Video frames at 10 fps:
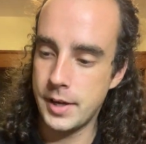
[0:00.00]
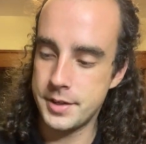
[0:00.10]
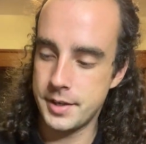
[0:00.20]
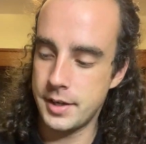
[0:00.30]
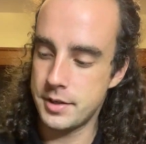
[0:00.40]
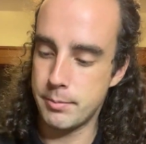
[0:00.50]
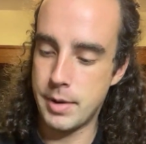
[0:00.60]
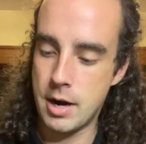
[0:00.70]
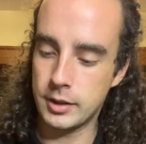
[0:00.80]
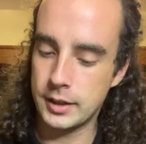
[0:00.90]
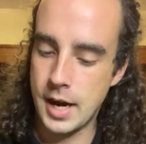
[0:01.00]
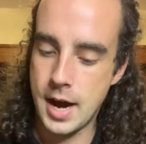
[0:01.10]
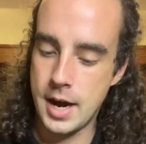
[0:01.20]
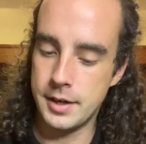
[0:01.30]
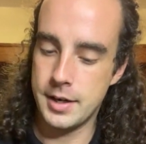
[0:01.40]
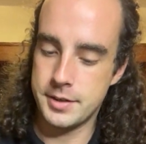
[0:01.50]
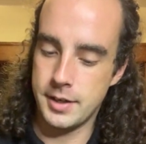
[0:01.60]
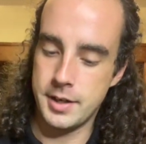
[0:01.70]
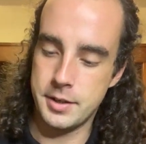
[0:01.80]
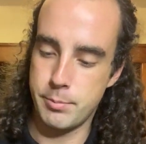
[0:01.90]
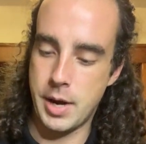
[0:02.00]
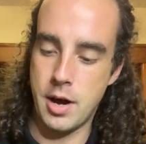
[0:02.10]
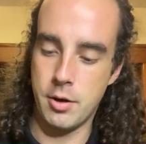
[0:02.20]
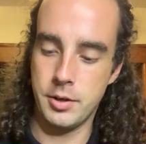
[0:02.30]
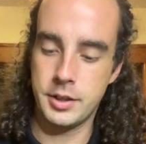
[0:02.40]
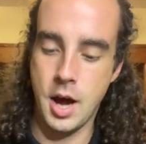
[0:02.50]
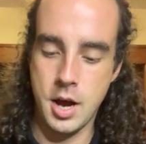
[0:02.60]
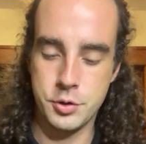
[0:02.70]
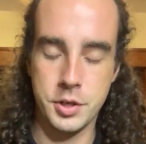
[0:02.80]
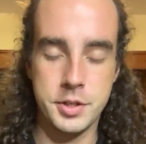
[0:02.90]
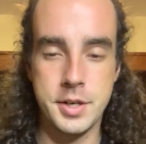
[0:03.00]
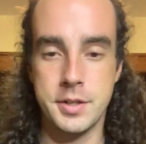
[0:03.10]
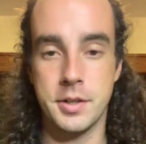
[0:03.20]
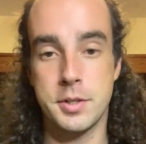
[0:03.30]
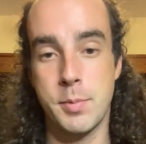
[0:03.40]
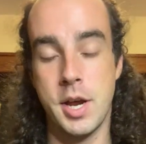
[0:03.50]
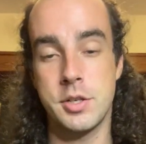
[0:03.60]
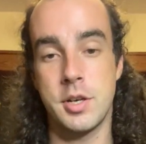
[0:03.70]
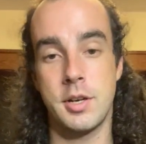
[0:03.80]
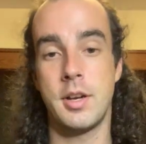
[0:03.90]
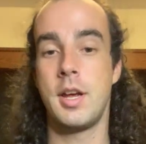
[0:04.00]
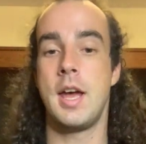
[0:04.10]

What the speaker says: as it is about God, as it is about consciousness expansion.